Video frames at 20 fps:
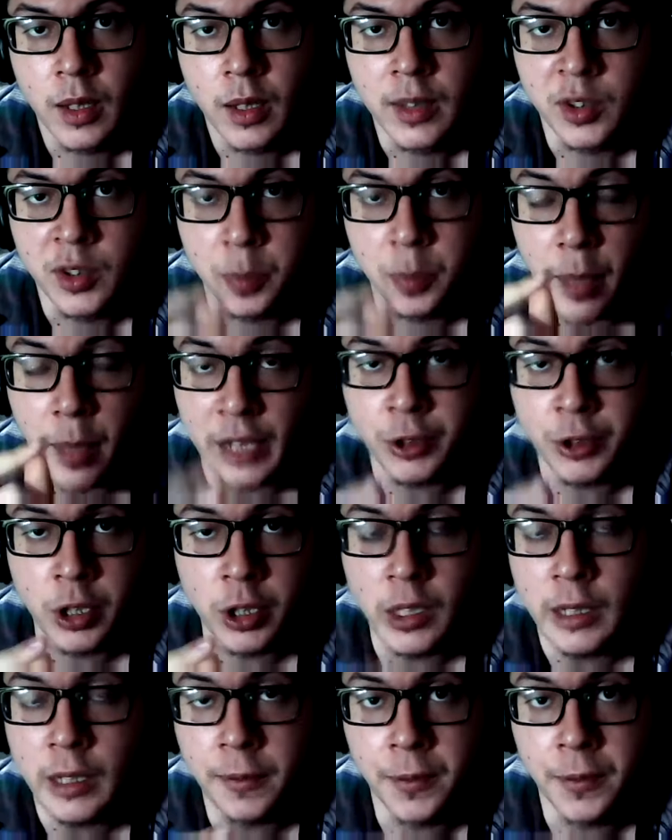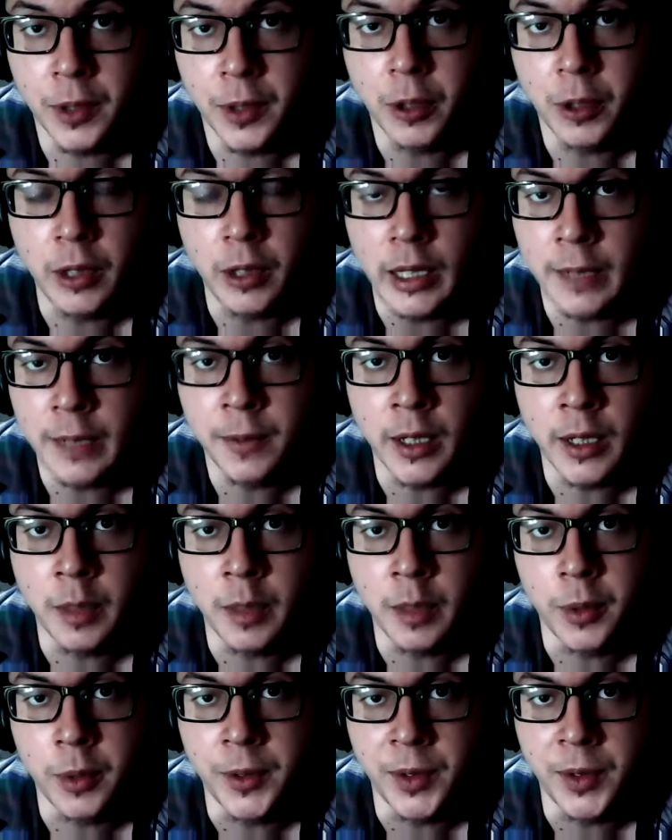especially if you're living
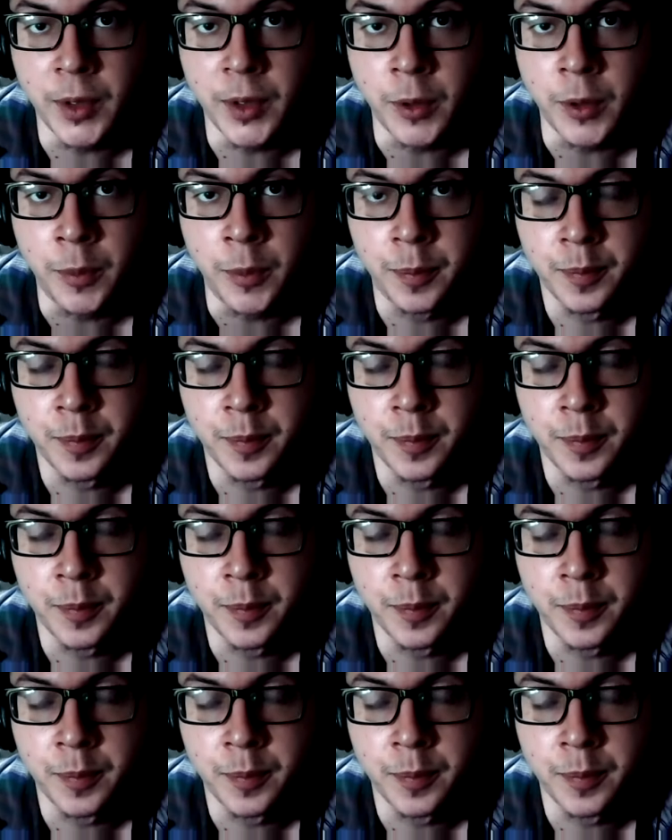in Brazil,